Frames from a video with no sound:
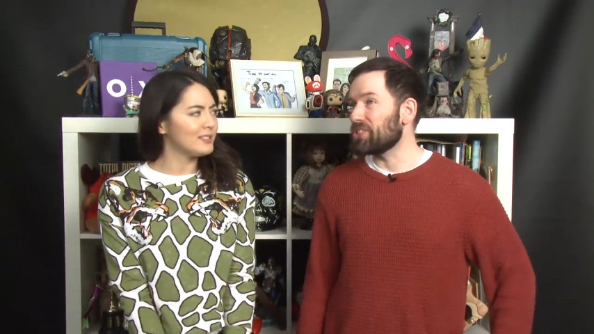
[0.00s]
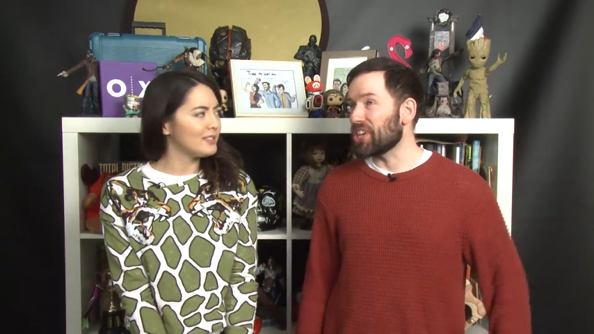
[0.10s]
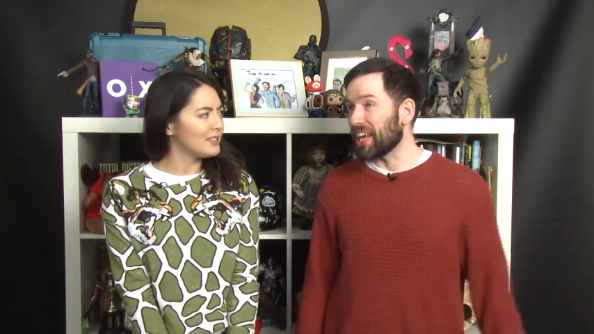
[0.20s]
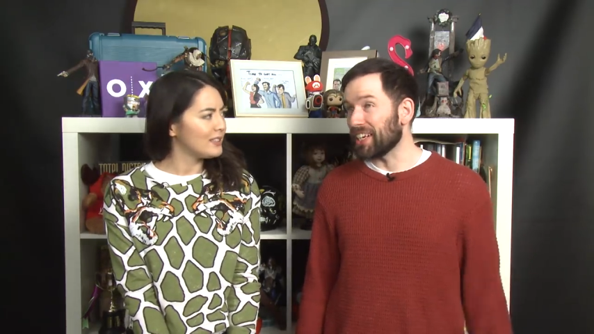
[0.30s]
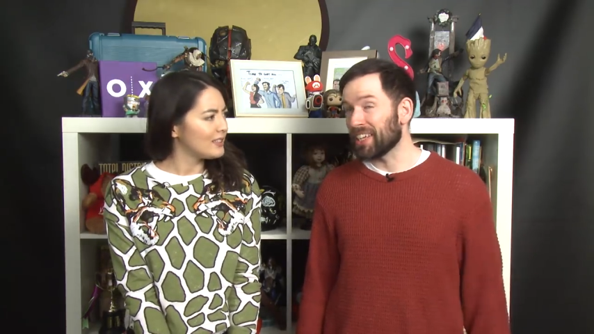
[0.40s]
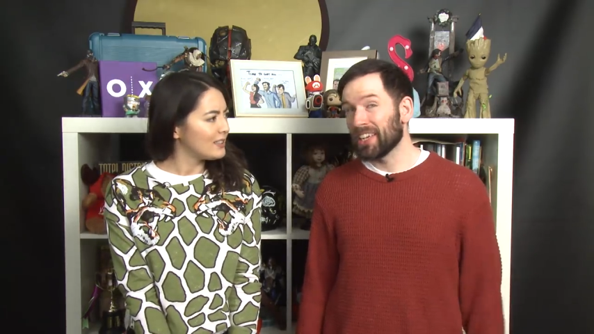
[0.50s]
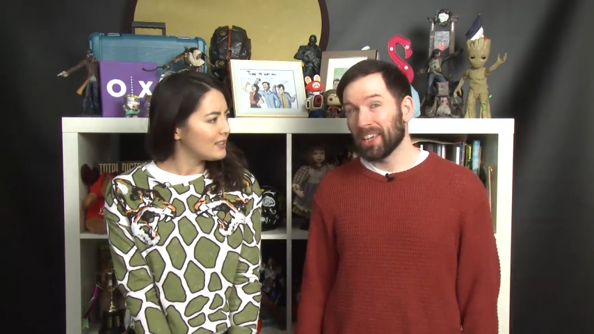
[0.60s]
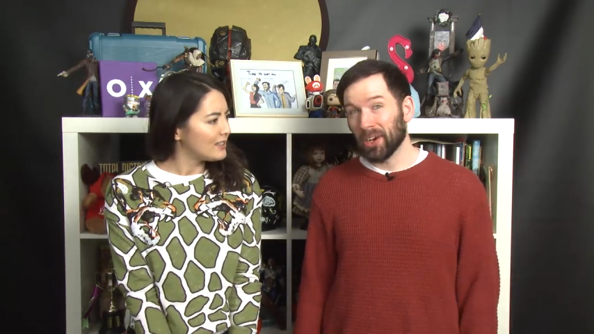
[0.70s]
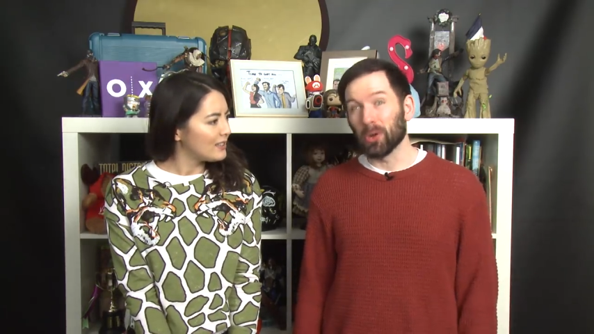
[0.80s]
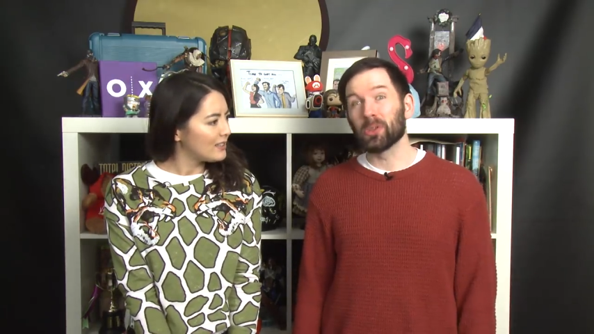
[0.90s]
Speaker 1: oh, Jane,
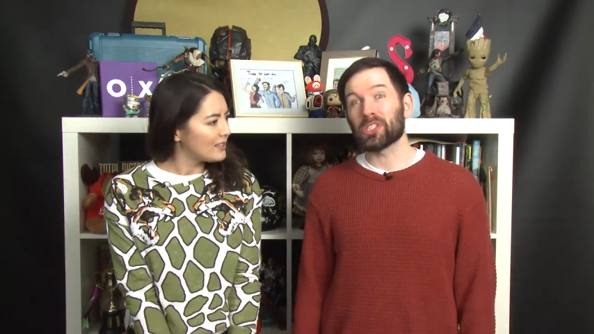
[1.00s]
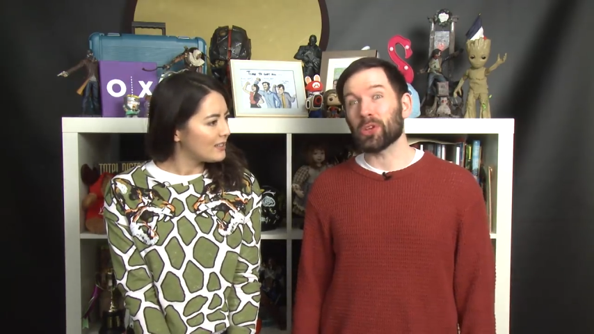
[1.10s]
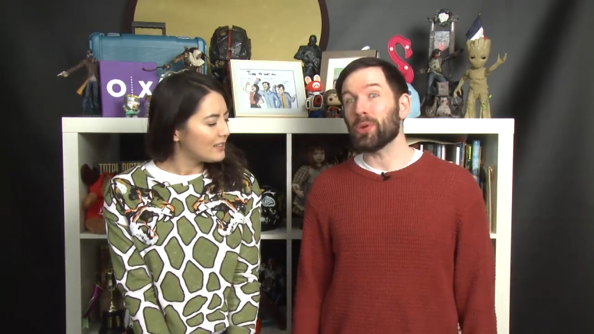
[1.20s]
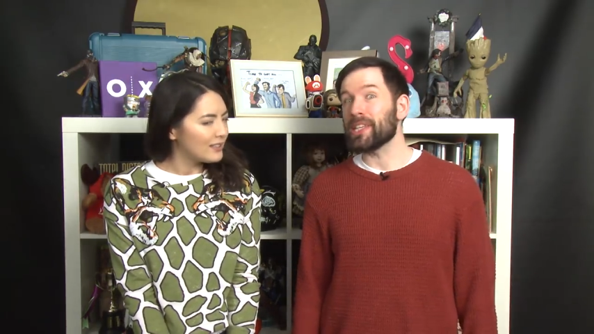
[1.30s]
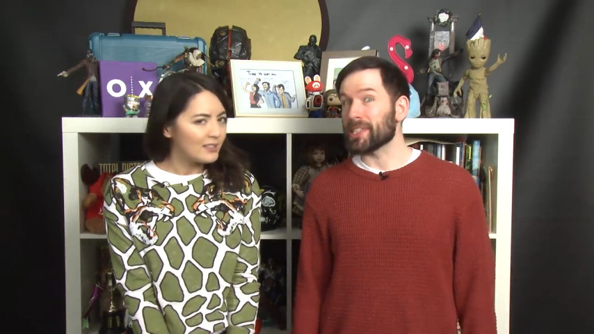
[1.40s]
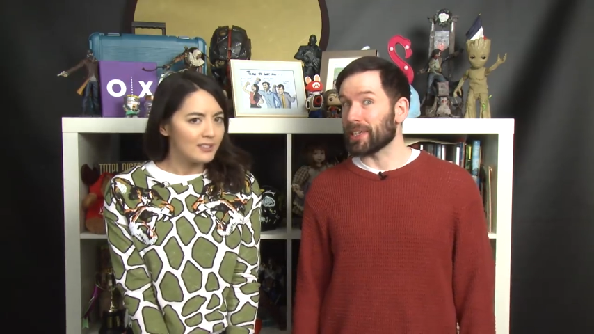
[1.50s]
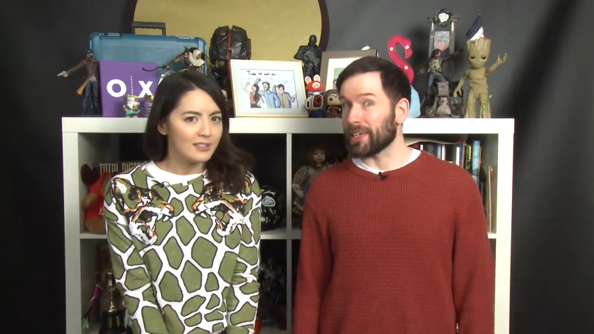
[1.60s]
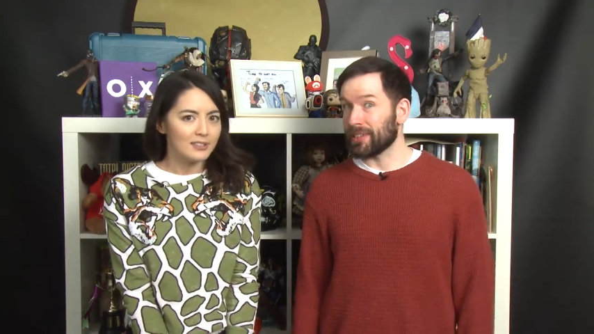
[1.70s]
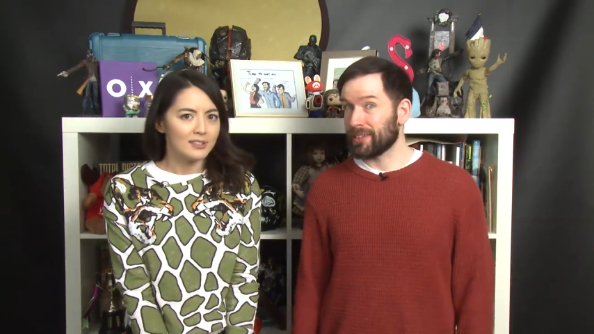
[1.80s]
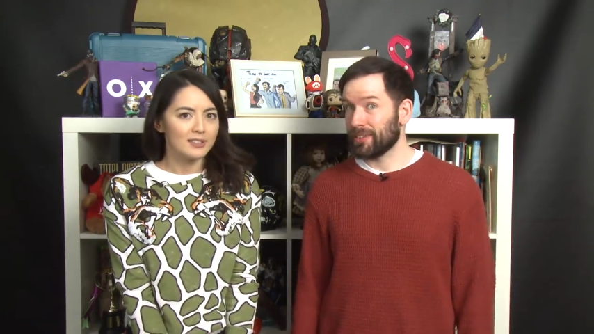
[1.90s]
all too easily.